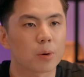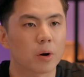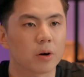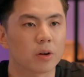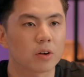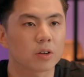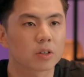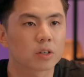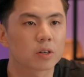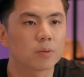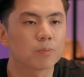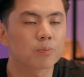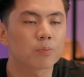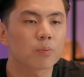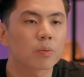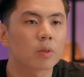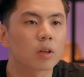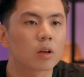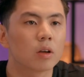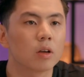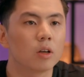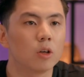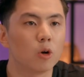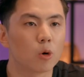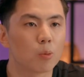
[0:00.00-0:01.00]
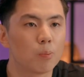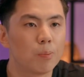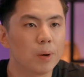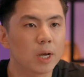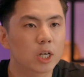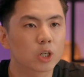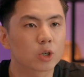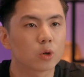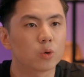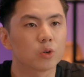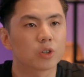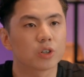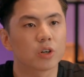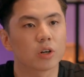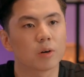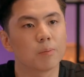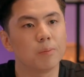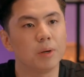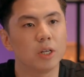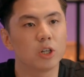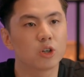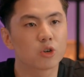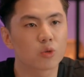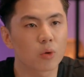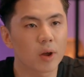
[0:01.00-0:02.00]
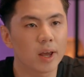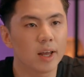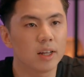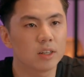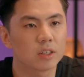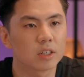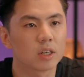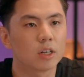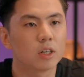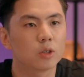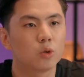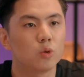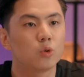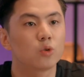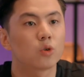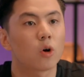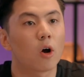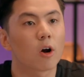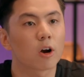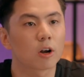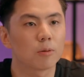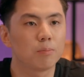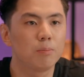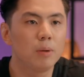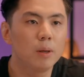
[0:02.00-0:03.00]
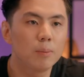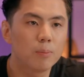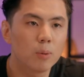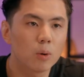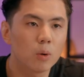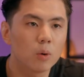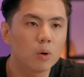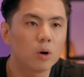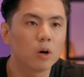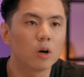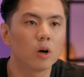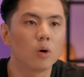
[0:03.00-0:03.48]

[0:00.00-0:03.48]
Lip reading: products, your pixel is going to be trained to target people